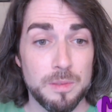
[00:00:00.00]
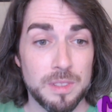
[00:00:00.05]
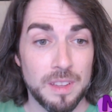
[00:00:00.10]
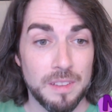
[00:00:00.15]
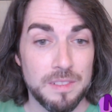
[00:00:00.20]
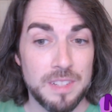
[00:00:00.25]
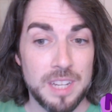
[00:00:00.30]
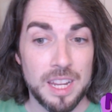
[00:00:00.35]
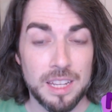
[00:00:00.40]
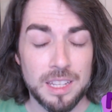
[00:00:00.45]

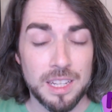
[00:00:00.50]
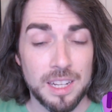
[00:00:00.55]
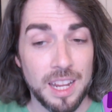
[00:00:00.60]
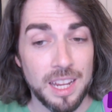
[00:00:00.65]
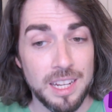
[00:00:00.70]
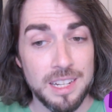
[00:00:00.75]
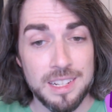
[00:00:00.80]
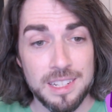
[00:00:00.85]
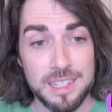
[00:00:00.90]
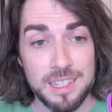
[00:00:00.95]
They've taken
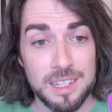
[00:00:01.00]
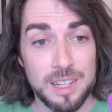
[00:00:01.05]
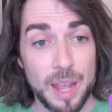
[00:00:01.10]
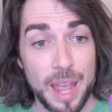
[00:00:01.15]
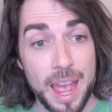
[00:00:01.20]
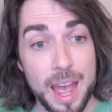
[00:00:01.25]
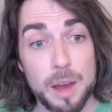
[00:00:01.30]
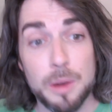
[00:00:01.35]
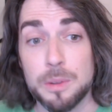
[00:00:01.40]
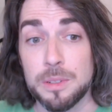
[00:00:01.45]

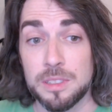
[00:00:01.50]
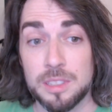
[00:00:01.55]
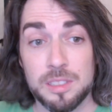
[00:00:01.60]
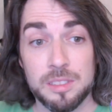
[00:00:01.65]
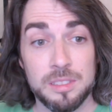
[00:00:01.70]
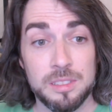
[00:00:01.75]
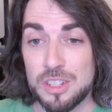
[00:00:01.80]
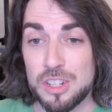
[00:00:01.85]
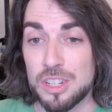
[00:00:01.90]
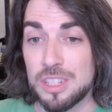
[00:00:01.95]
ADD out.
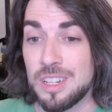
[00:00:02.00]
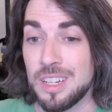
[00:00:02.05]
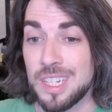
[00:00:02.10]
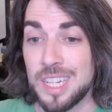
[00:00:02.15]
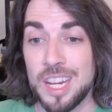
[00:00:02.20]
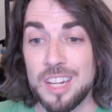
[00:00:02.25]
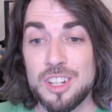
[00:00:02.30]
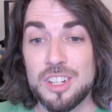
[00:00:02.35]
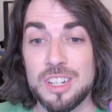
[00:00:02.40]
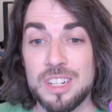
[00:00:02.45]
It's just
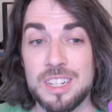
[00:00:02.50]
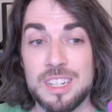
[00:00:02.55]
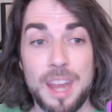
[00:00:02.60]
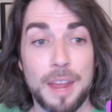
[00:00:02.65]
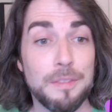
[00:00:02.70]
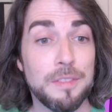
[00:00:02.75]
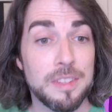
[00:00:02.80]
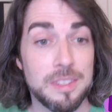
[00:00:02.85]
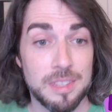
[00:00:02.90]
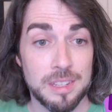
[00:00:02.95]
attention
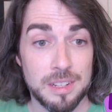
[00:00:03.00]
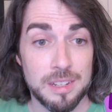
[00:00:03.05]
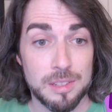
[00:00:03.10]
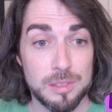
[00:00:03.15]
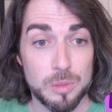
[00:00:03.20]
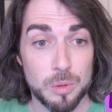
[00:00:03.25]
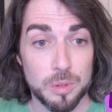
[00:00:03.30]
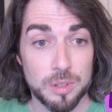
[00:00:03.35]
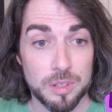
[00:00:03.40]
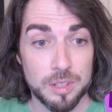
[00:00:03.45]
deficit
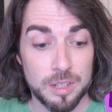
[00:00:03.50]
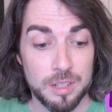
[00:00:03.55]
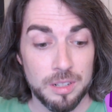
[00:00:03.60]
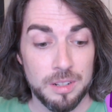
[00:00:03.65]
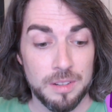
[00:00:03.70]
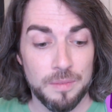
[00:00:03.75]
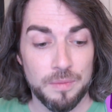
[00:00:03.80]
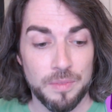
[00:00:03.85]
disorder.